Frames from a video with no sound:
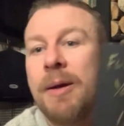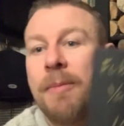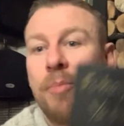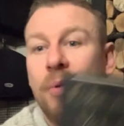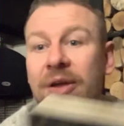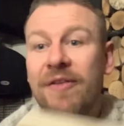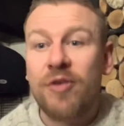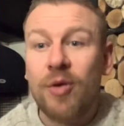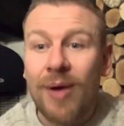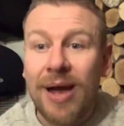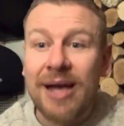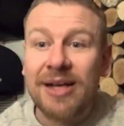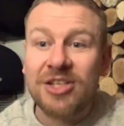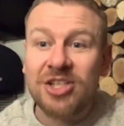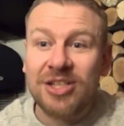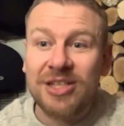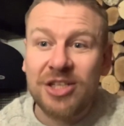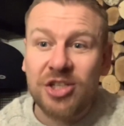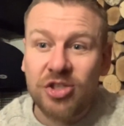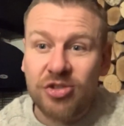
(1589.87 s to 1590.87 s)
But if you
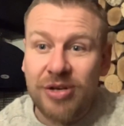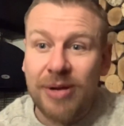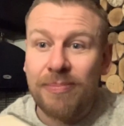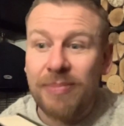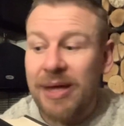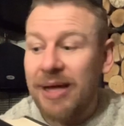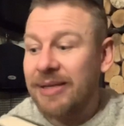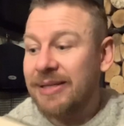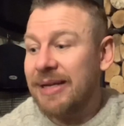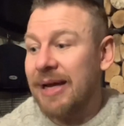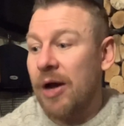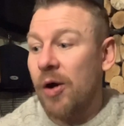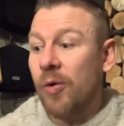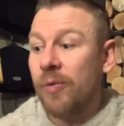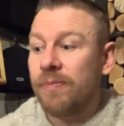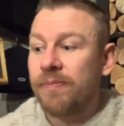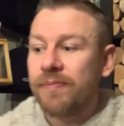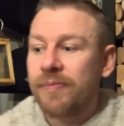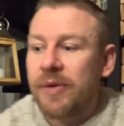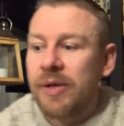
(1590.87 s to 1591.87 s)
actually strip that
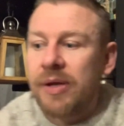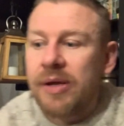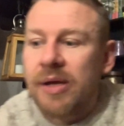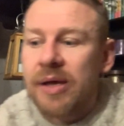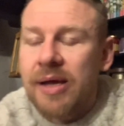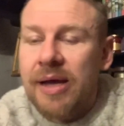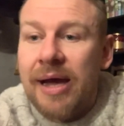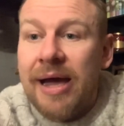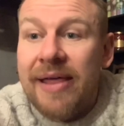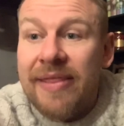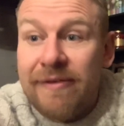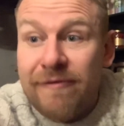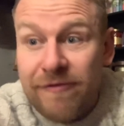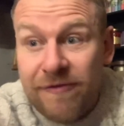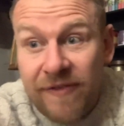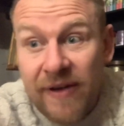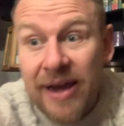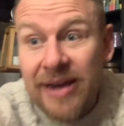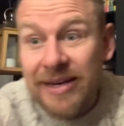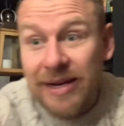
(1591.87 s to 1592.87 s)
down, and then
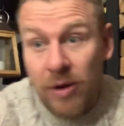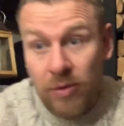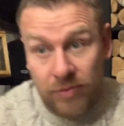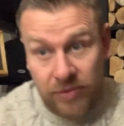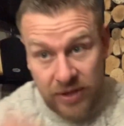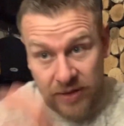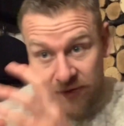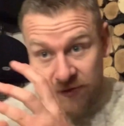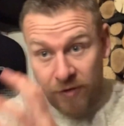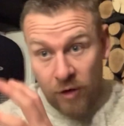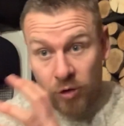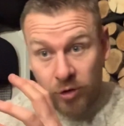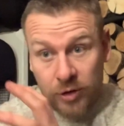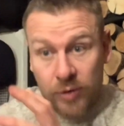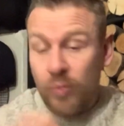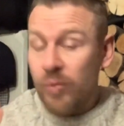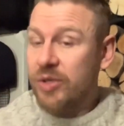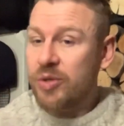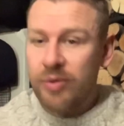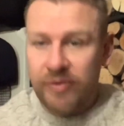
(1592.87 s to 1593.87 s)
find out the
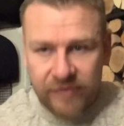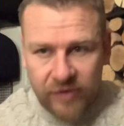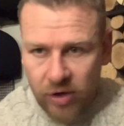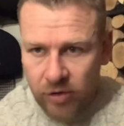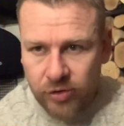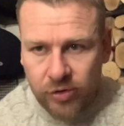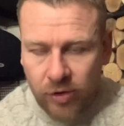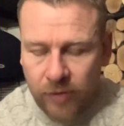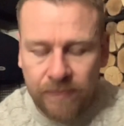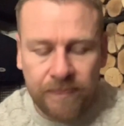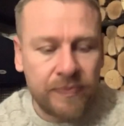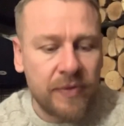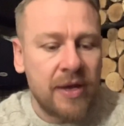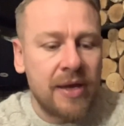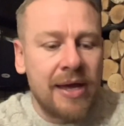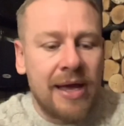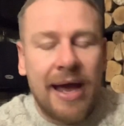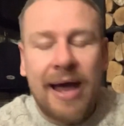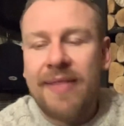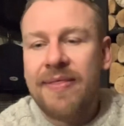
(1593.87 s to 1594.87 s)
volume, which we've not done,
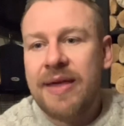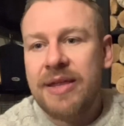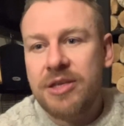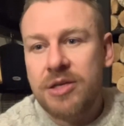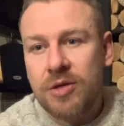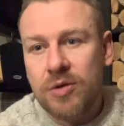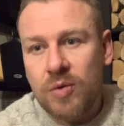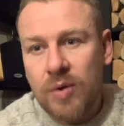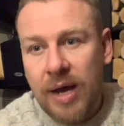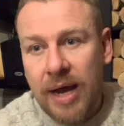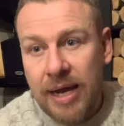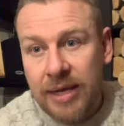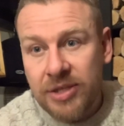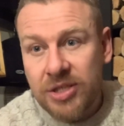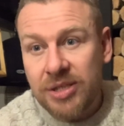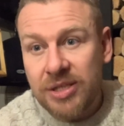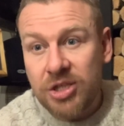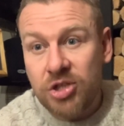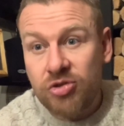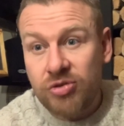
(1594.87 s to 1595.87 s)
and then you
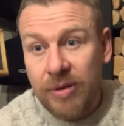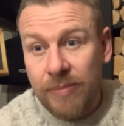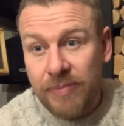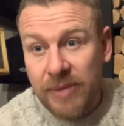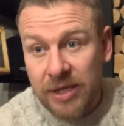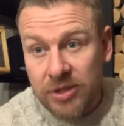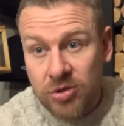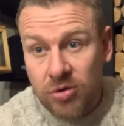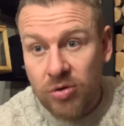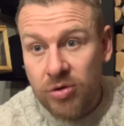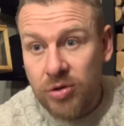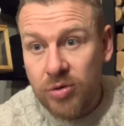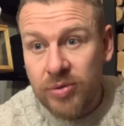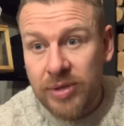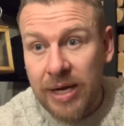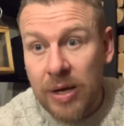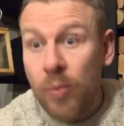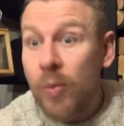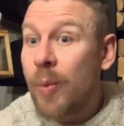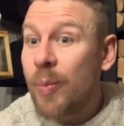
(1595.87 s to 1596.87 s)
actually strip Natoryu
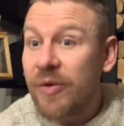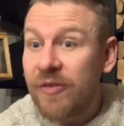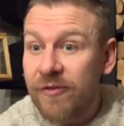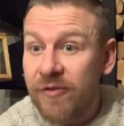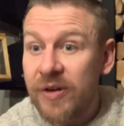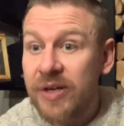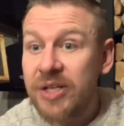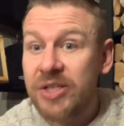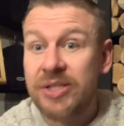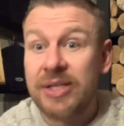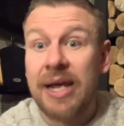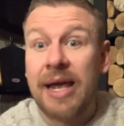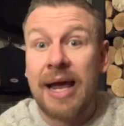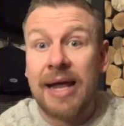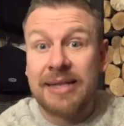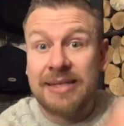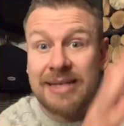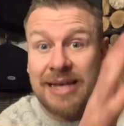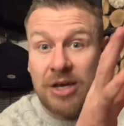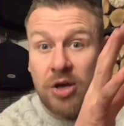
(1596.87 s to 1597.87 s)
down when we finished it
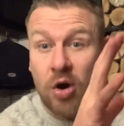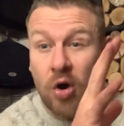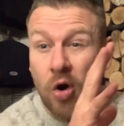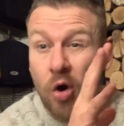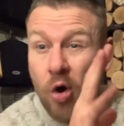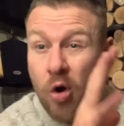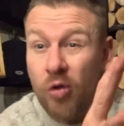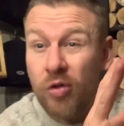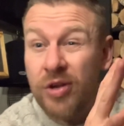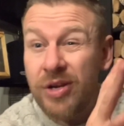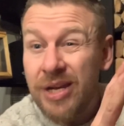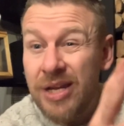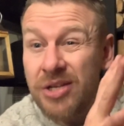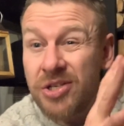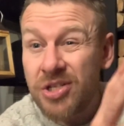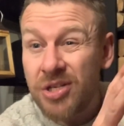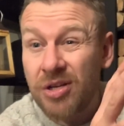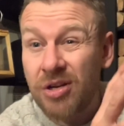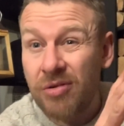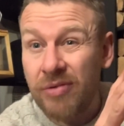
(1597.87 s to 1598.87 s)
and take all the
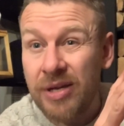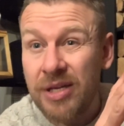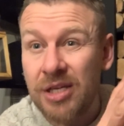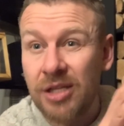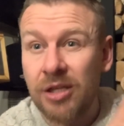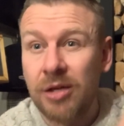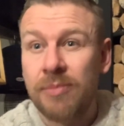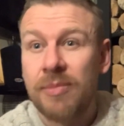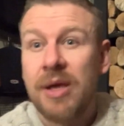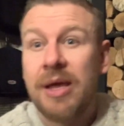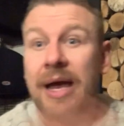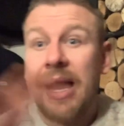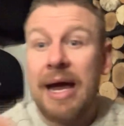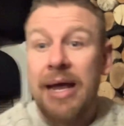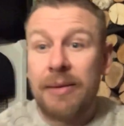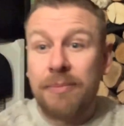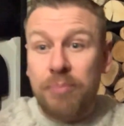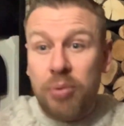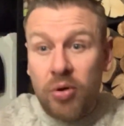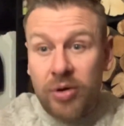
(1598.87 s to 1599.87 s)
ninja curriculum
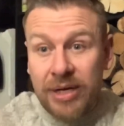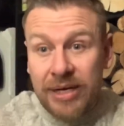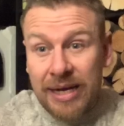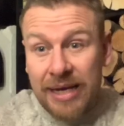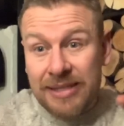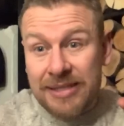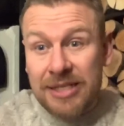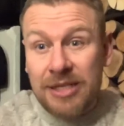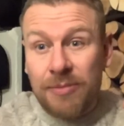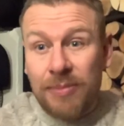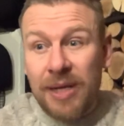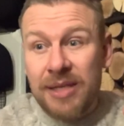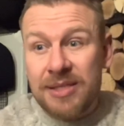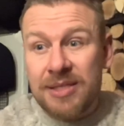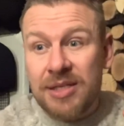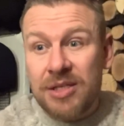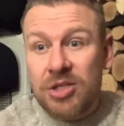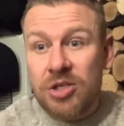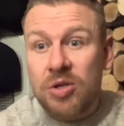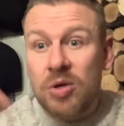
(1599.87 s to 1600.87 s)
and put it next to the
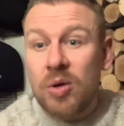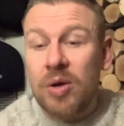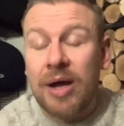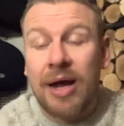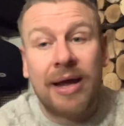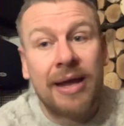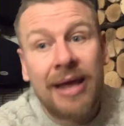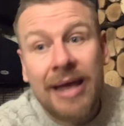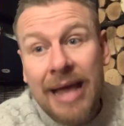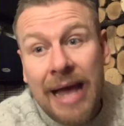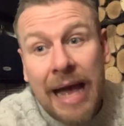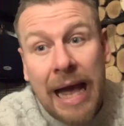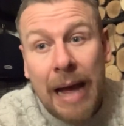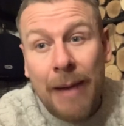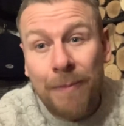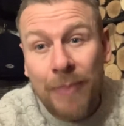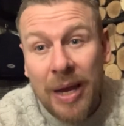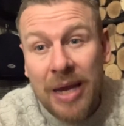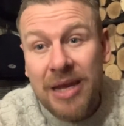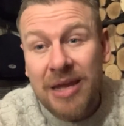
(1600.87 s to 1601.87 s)
Bansen Shukai, I
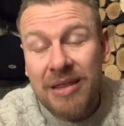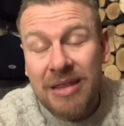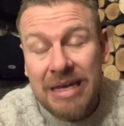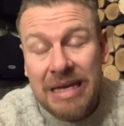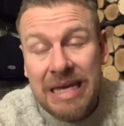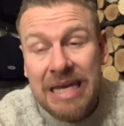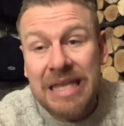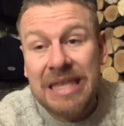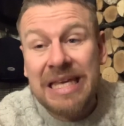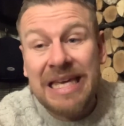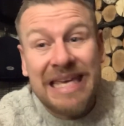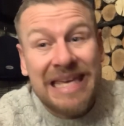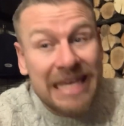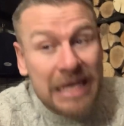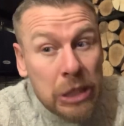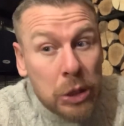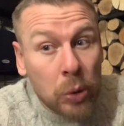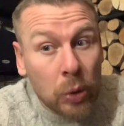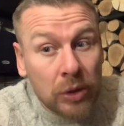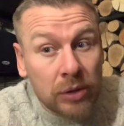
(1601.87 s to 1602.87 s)
bet you they're either
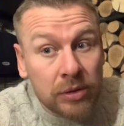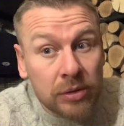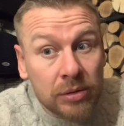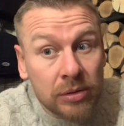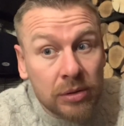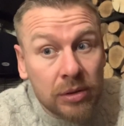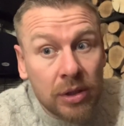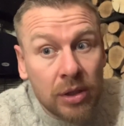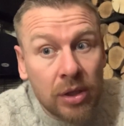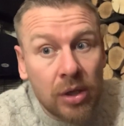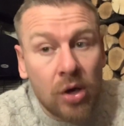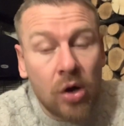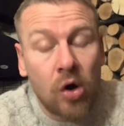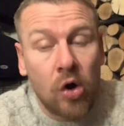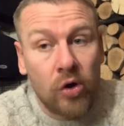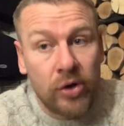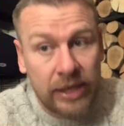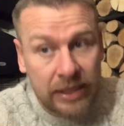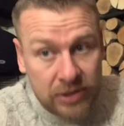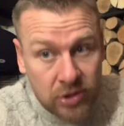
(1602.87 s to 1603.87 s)
equal
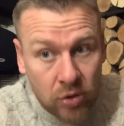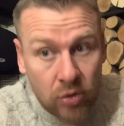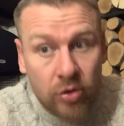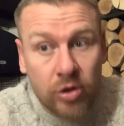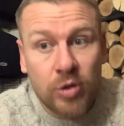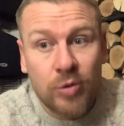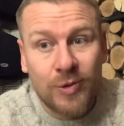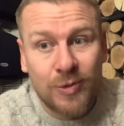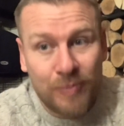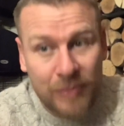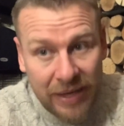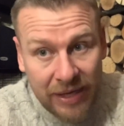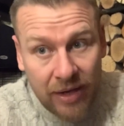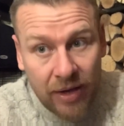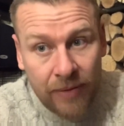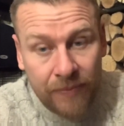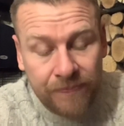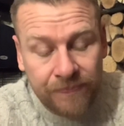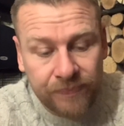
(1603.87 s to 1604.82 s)
or Natoryu's bigger.